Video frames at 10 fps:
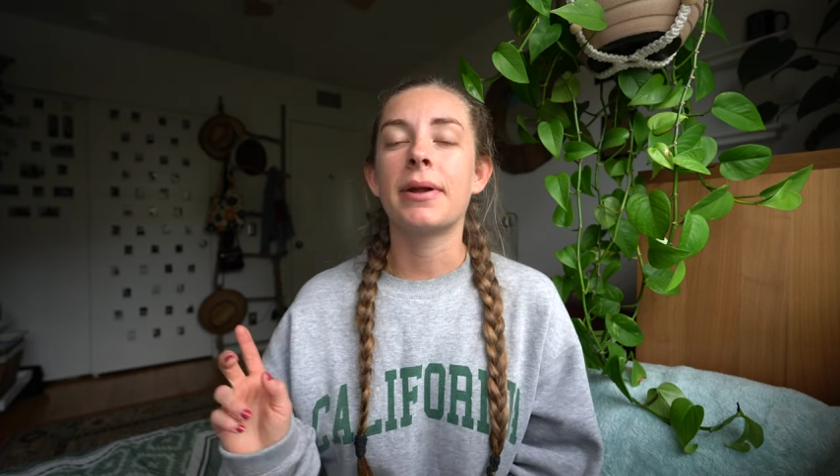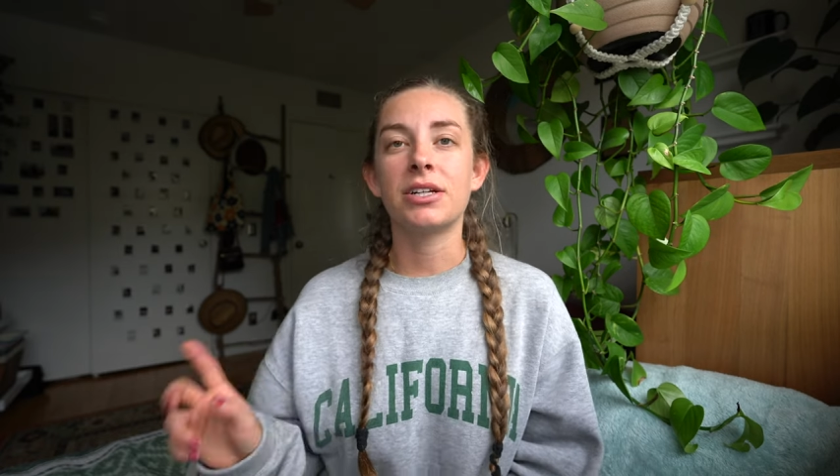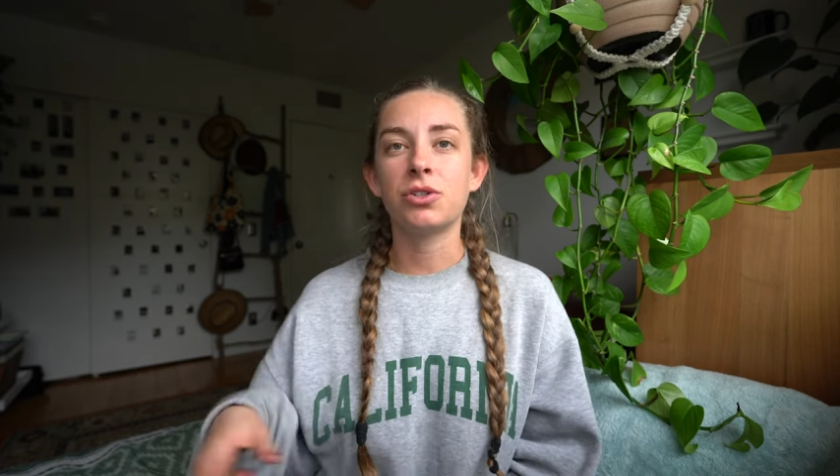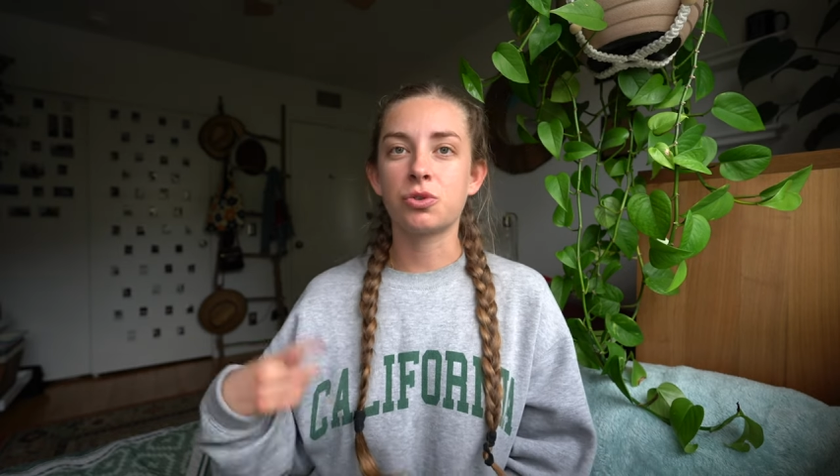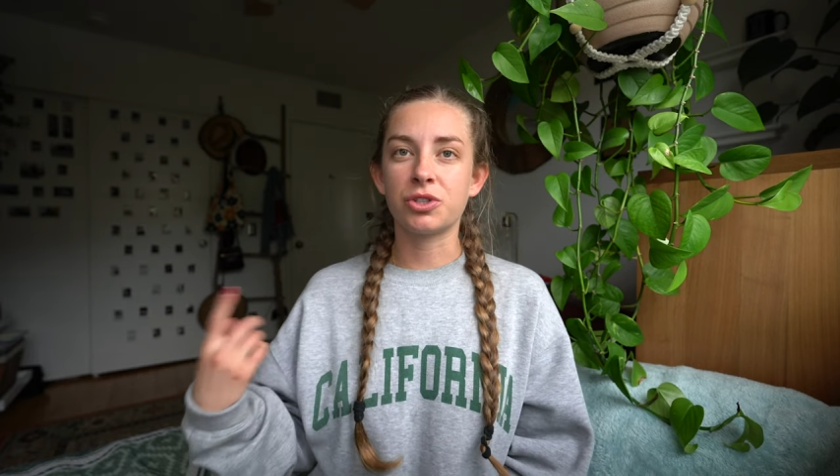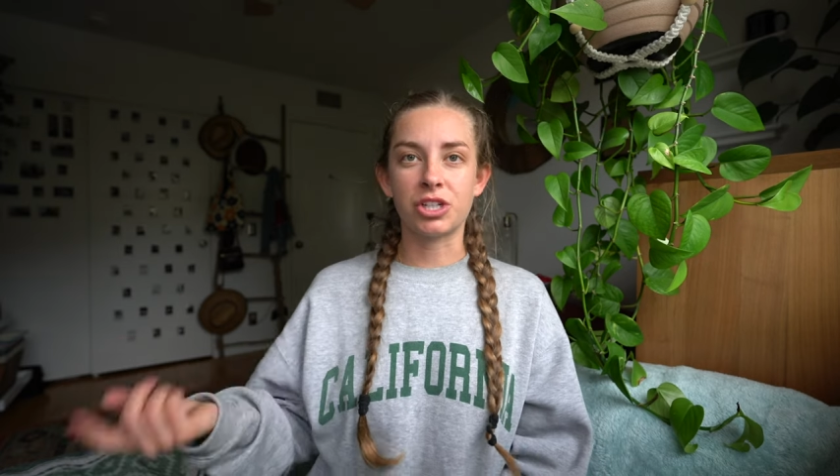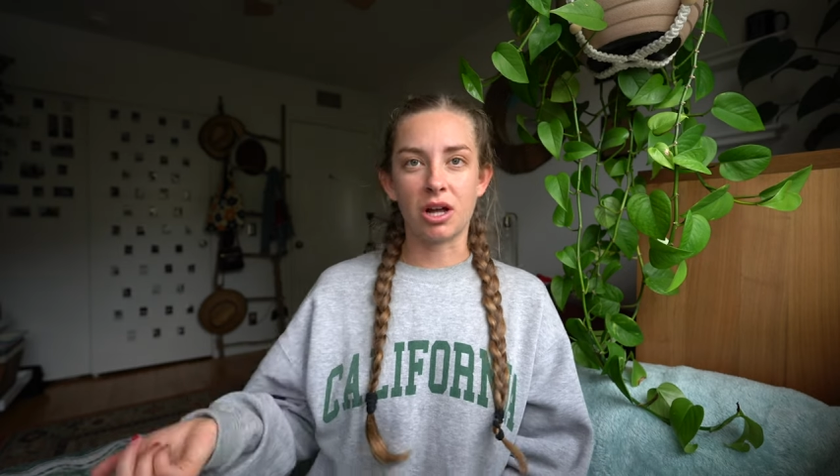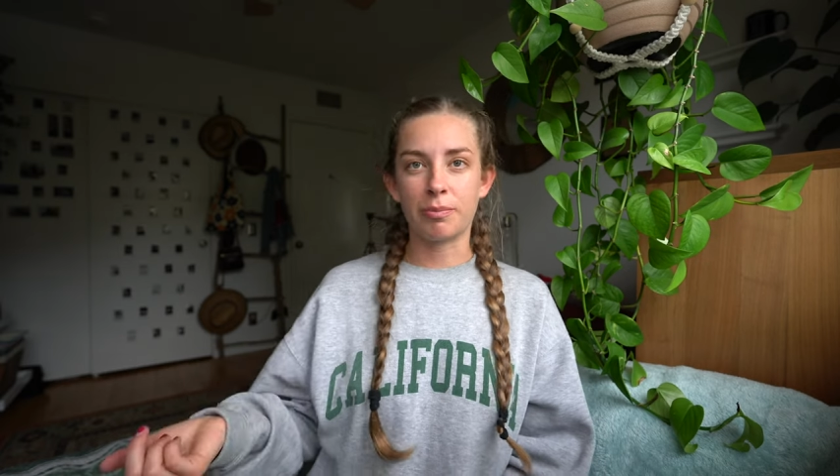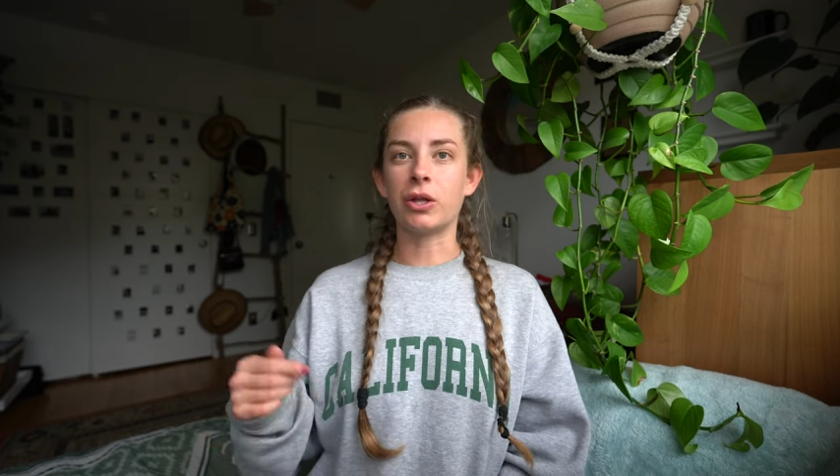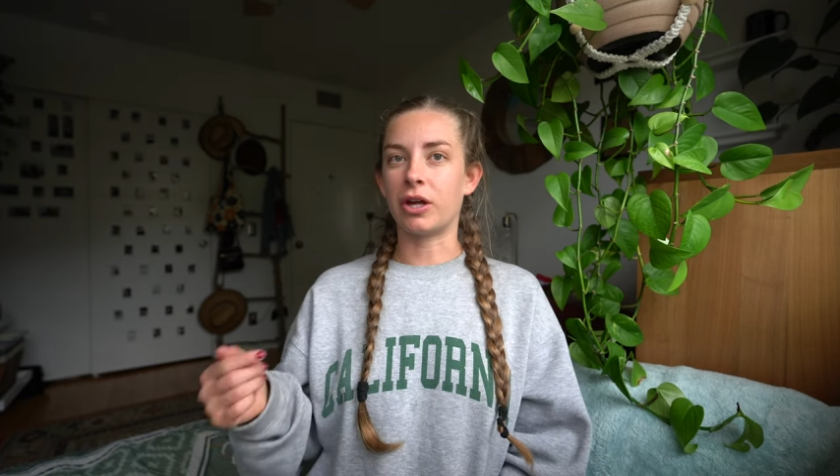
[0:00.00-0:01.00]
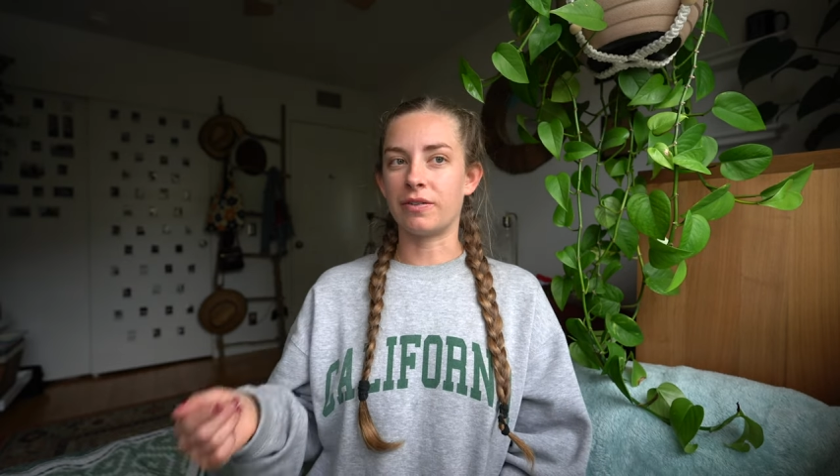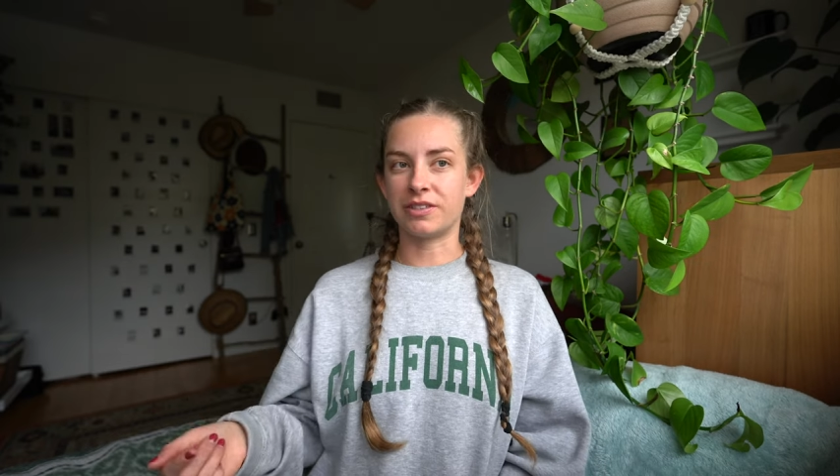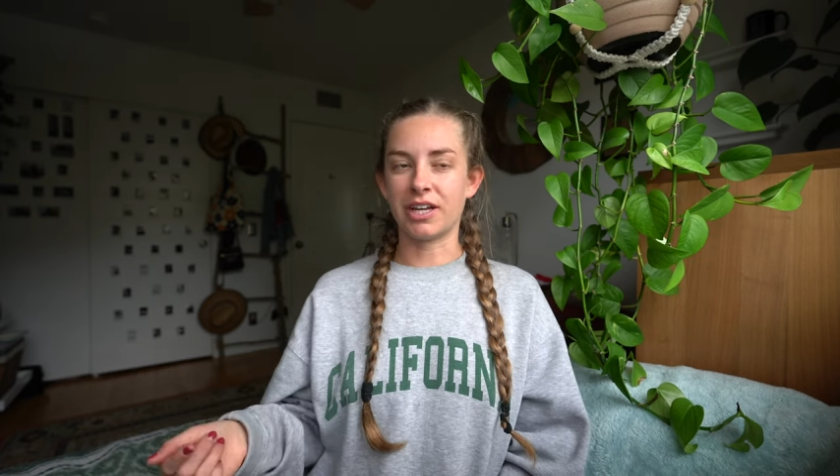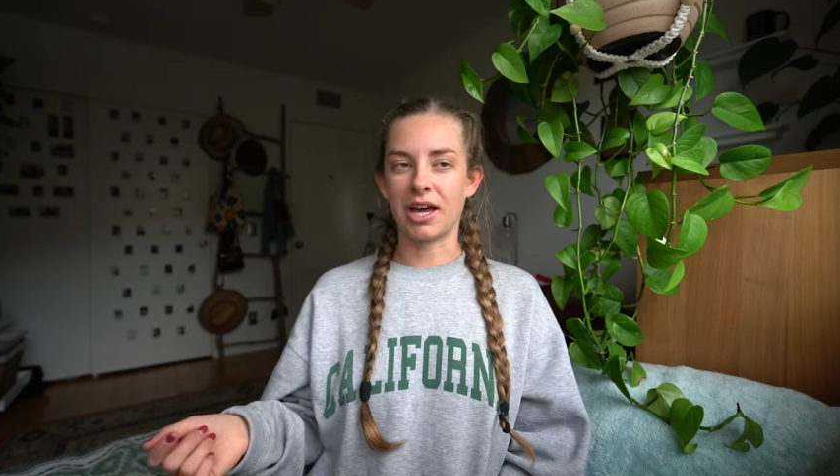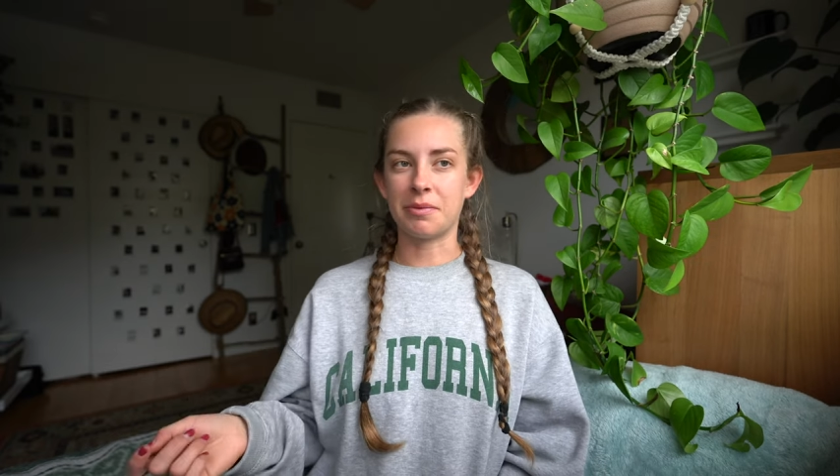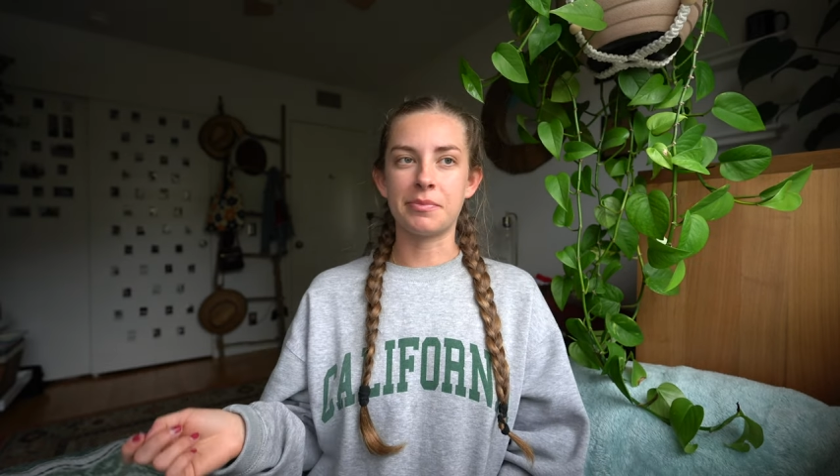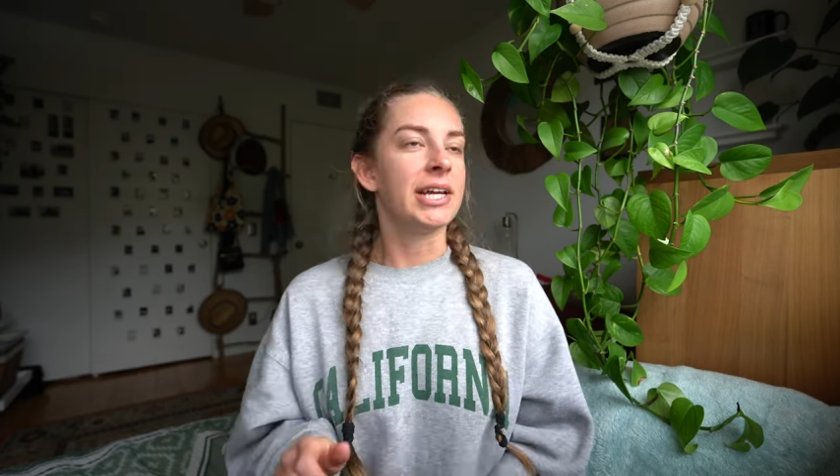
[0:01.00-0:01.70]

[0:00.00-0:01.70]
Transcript: but I do switch it up a lot of the time.